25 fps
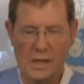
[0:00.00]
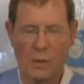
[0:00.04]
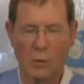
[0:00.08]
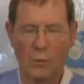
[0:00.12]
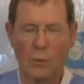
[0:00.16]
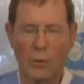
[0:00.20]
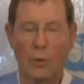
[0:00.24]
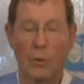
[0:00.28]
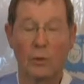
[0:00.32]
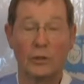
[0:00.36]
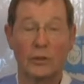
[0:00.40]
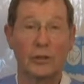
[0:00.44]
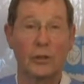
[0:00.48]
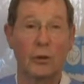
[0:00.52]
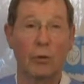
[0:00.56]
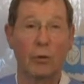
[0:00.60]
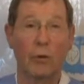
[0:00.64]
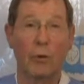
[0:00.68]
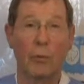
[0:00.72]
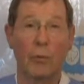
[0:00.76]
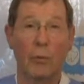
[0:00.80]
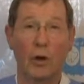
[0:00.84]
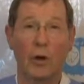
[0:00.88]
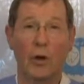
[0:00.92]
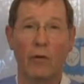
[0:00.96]
We want you to
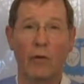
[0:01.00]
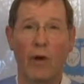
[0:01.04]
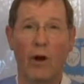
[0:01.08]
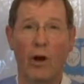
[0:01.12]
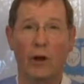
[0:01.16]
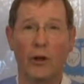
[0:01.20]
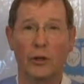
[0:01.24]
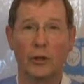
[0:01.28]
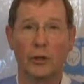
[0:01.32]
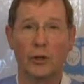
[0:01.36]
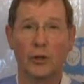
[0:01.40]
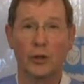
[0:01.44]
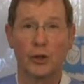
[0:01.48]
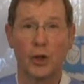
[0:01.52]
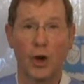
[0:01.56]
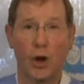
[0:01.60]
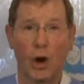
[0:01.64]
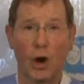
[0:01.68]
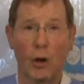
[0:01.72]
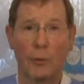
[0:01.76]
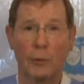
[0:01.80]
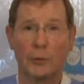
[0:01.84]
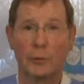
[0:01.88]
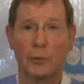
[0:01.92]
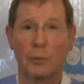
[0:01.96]
remove all your
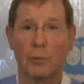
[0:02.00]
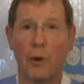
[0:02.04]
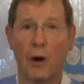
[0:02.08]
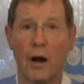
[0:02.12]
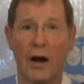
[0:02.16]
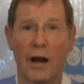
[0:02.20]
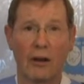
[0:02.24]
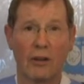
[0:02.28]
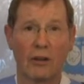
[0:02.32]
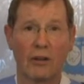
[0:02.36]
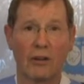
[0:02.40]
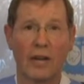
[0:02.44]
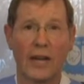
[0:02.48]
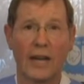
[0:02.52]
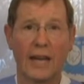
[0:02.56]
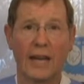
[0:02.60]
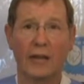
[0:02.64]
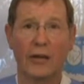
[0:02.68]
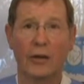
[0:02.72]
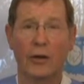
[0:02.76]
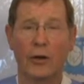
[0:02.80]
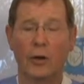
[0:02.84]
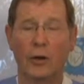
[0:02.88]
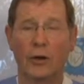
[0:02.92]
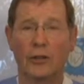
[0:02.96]
sharps prior to
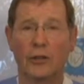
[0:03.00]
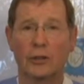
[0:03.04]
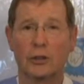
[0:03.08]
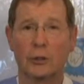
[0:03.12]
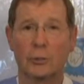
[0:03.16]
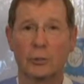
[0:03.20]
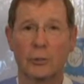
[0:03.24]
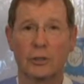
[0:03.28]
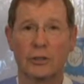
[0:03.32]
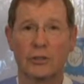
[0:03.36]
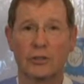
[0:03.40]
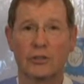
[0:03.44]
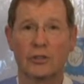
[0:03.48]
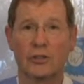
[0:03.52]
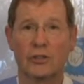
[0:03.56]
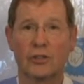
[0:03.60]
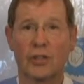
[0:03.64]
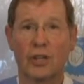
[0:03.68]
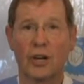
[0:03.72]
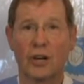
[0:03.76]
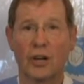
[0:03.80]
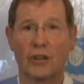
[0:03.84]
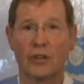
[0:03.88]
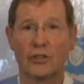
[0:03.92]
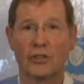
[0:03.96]
taking your instruments to
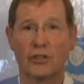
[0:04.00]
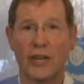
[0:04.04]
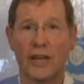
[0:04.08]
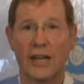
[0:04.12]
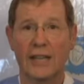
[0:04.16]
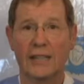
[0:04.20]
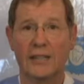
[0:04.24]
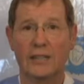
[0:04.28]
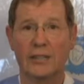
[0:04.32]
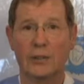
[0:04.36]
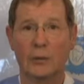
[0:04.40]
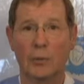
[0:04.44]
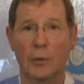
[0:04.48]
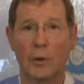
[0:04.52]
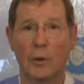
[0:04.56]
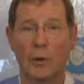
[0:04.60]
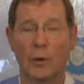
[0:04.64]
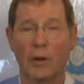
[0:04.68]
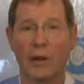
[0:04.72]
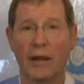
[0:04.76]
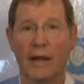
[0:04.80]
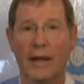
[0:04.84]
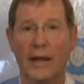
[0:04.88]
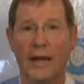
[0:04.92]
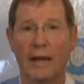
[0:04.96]
sterilization. We
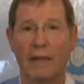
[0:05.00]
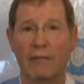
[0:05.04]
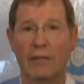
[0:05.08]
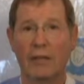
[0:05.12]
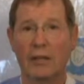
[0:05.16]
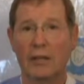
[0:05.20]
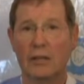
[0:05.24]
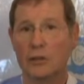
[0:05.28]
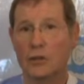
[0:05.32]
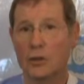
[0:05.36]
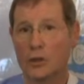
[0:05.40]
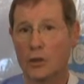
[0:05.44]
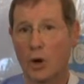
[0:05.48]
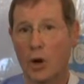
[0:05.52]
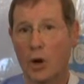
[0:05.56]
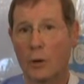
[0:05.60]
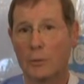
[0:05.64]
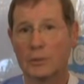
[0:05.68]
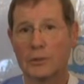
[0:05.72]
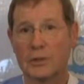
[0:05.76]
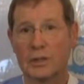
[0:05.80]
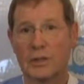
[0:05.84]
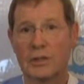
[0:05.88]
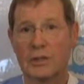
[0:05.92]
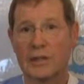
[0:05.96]
will have
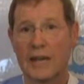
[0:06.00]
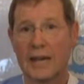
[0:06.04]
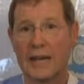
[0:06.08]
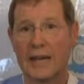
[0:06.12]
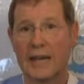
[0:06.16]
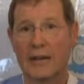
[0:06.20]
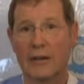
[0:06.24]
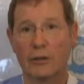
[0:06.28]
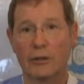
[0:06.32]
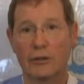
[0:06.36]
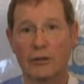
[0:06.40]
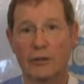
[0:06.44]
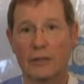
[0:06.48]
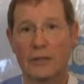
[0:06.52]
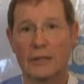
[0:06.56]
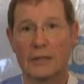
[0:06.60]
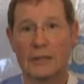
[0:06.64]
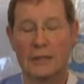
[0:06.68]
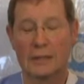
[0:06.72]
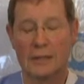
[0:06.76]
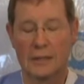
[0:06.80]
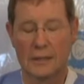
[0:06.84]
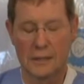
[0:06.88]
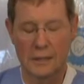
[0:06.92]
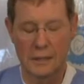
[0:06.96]
sharps containers
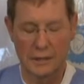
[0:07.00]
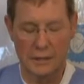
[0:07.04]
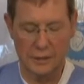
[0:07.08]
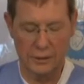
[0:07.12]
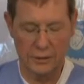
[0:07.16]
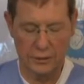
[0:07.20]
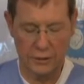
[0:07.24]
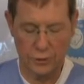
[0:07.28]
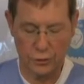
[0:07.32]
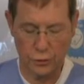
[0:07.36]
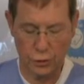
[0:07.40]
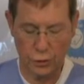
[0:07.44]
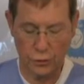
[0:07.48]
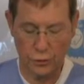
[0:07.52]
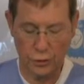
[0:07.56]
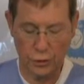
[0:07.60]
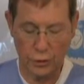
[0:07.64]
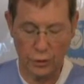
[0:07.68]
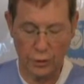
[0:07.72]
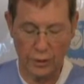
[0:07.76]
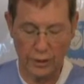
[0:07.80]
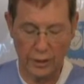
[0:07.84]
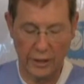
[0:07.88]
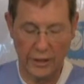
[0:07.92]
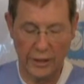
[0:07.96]
in the
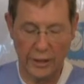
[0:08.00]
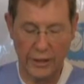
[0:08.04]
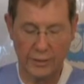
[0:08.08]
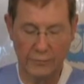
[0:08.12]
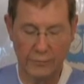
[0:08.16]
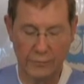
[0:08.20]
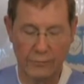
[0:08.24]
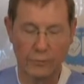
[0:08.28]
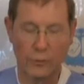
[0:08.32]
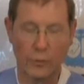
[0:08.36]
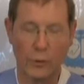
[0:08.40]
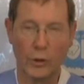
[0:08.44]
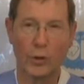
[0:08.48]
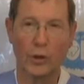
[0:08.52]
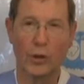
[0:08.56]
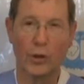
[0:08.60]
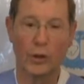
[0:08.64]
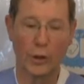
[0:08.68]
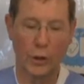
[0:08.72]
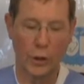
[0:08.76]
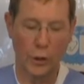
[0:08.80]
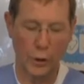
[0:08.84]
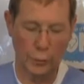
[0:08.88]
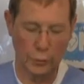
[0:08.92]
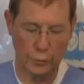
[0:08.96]
surgical area for you to
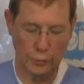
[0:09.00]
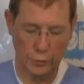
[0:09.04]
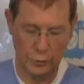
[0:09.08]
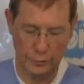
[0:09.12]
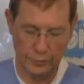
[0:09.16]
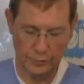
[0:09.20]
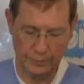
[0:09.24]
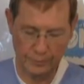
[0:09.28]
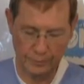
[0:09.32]
use.